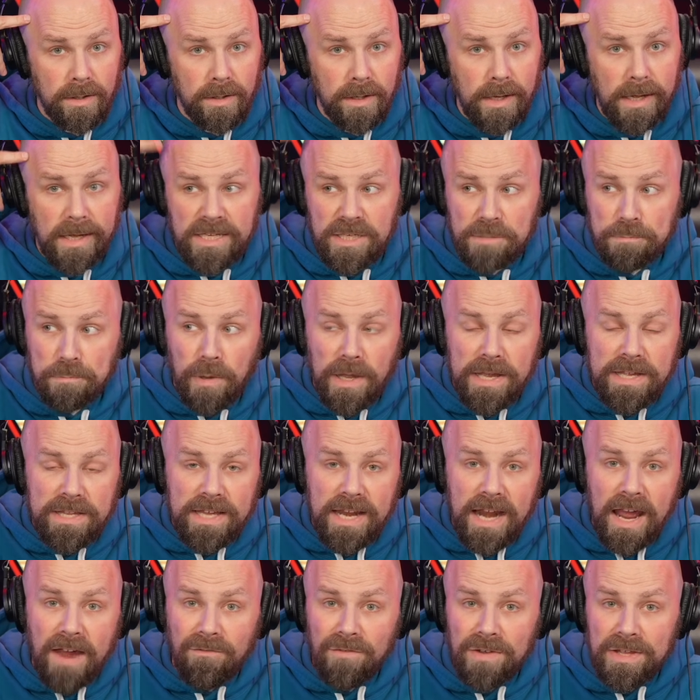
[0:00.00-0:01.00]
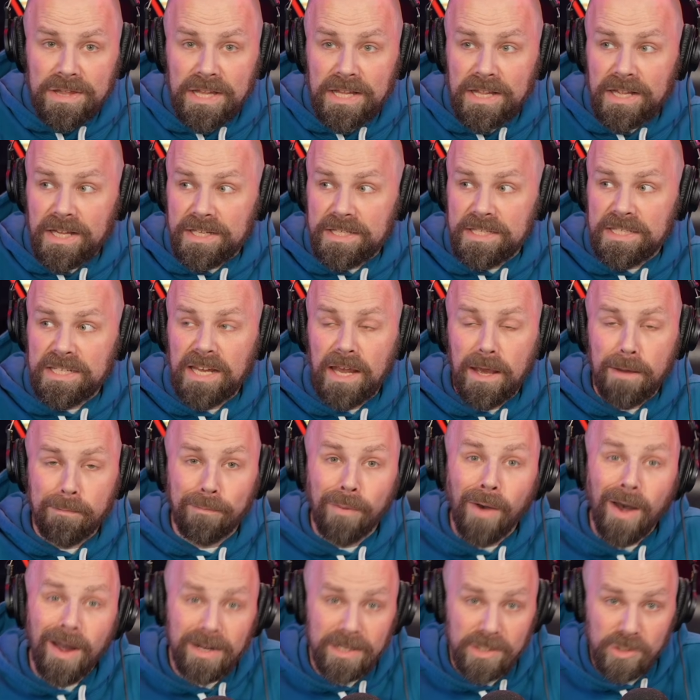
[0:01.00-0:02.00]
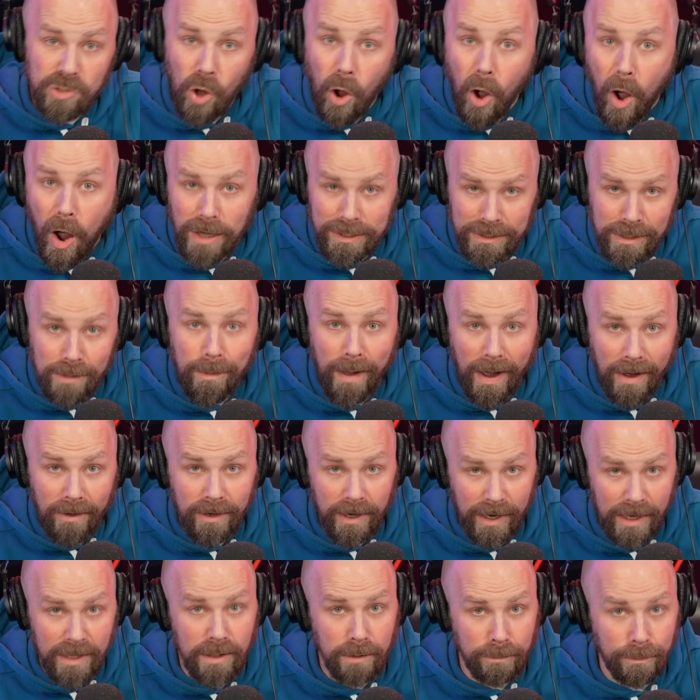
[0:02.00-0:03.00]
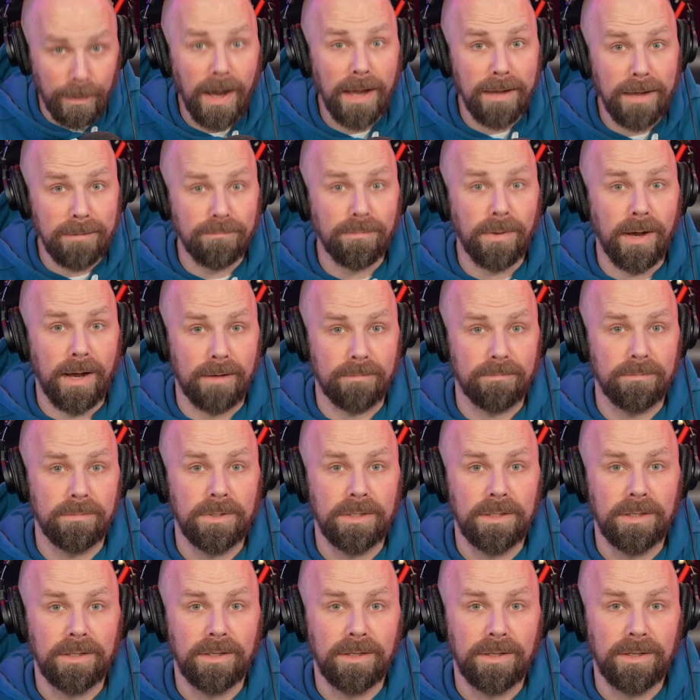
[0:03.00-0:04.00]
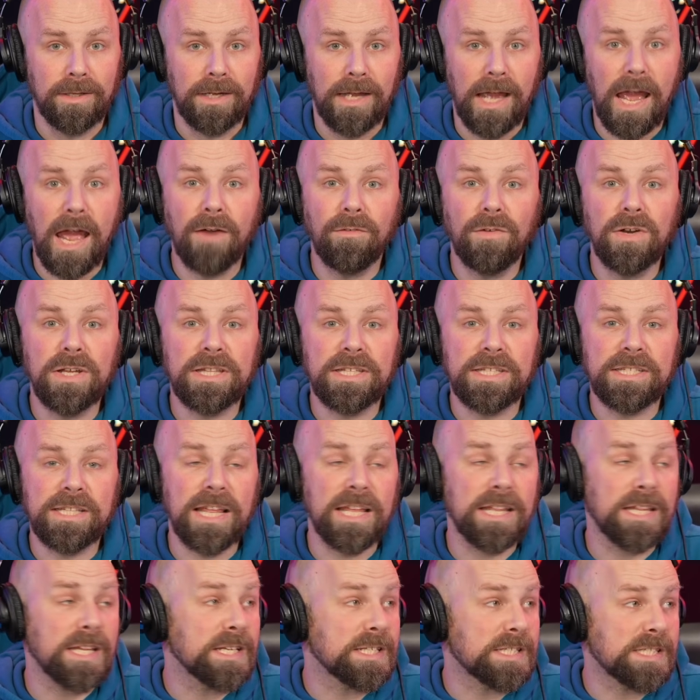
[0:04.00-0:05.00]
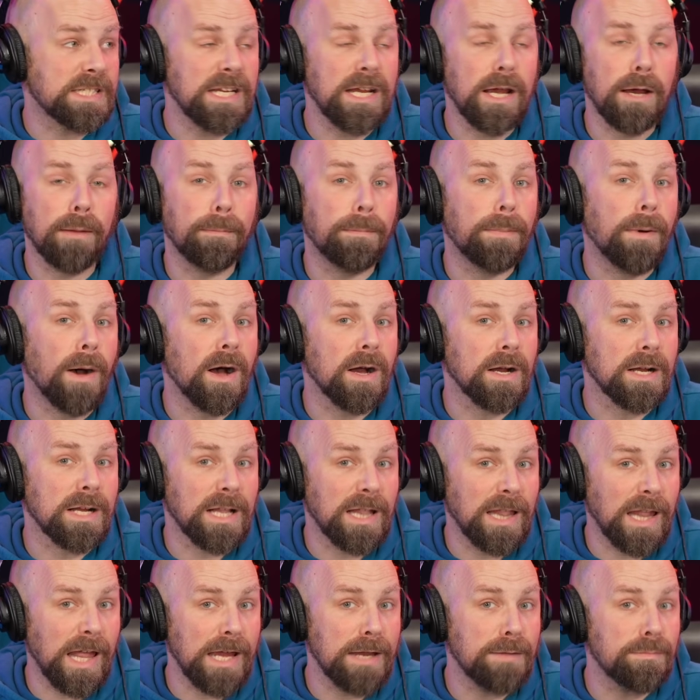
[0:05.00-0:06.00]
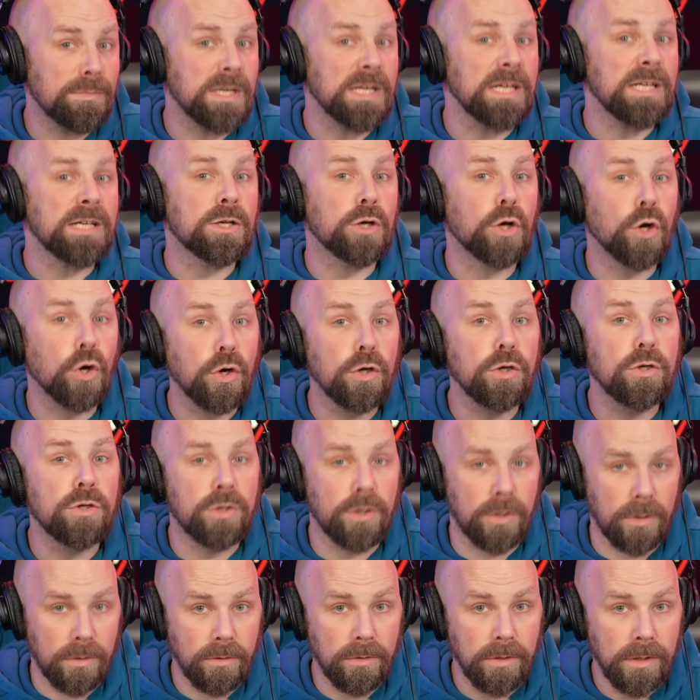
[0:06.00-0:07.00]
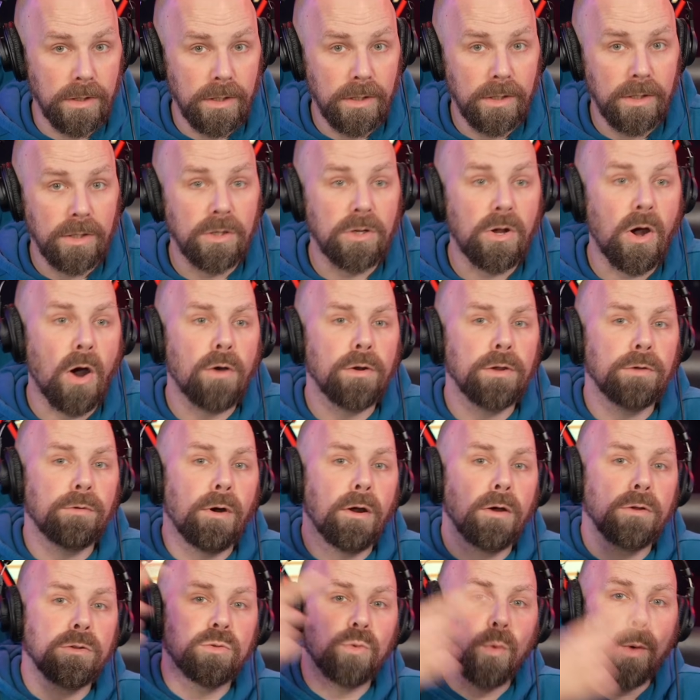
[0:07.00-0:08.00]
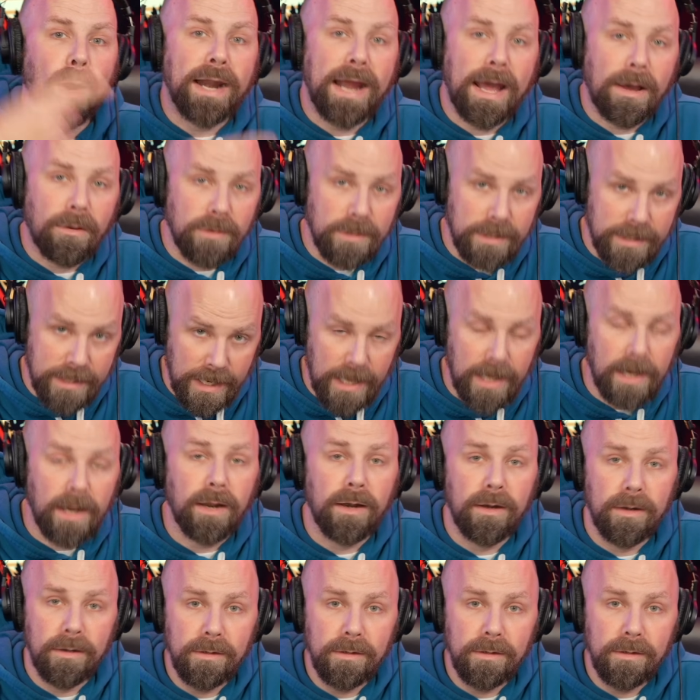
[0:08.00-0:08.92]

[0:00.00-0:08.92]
Explain that everything that CM Punk talked about in the pipe bomb, everything that CM Punk claimed he could do, Cody Rhodes went out and did it.